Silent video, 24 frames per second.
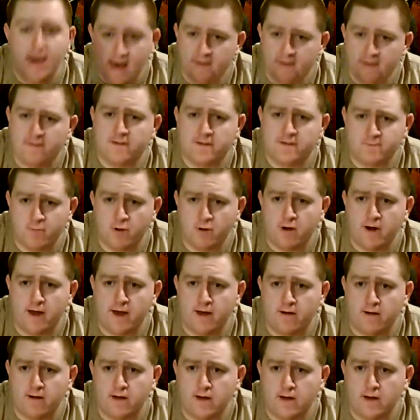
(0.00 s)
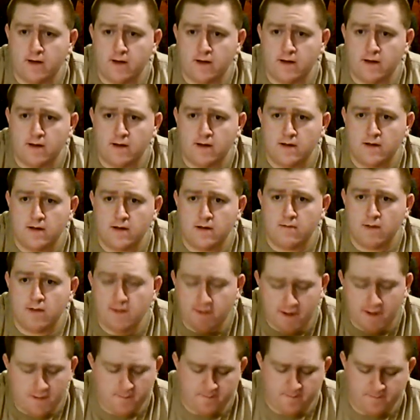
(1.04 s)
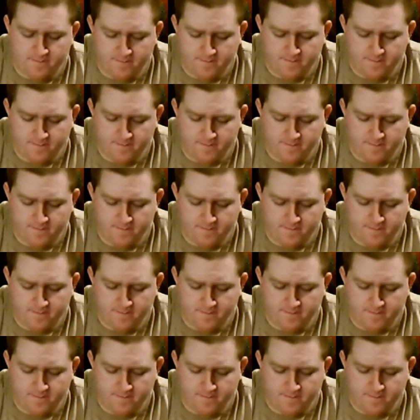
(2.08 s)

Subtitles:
Edit this part out, right there.